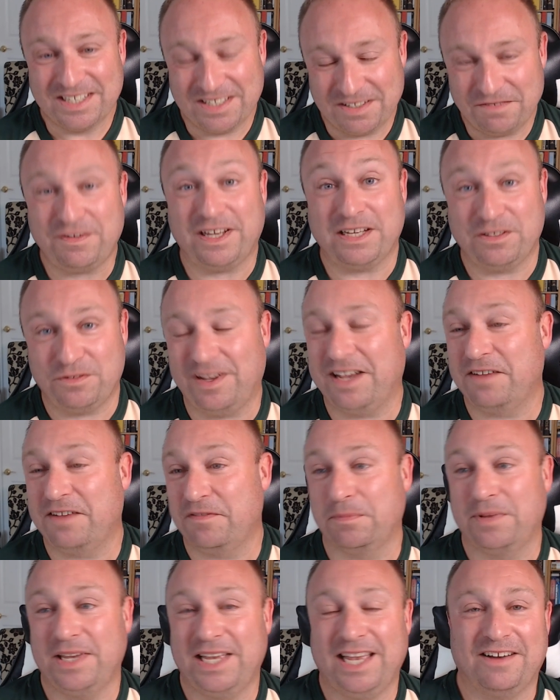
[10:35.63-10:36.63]
Thanks for having
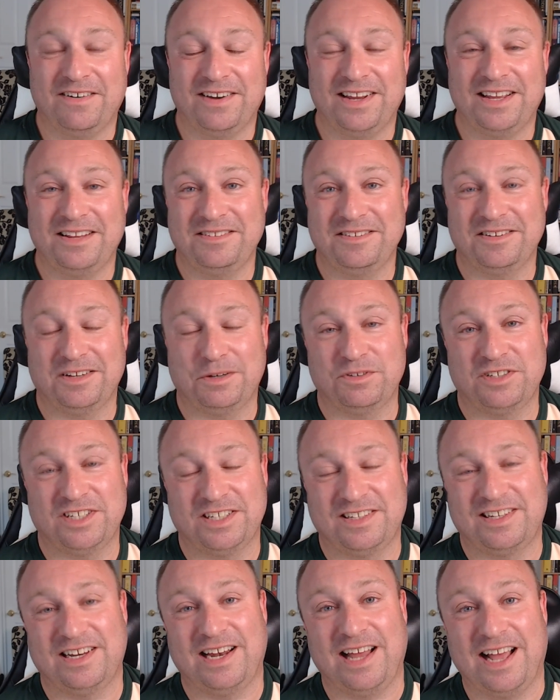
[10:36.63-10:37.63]
me, Carrie. It was a
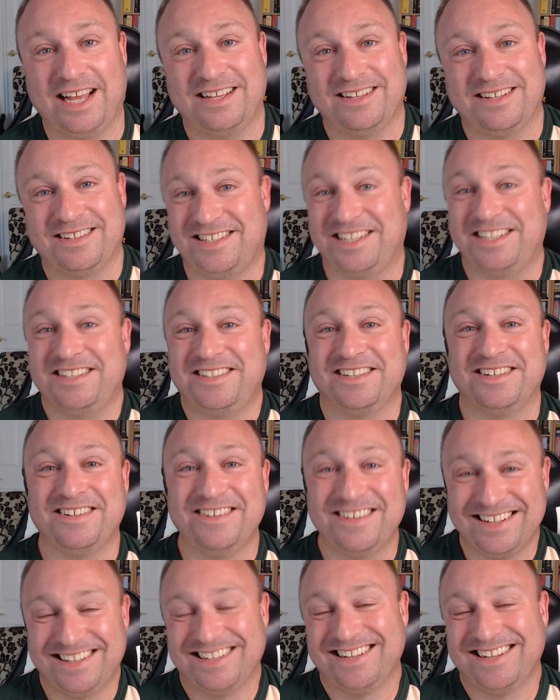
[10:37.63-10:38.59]
delight. See you soon.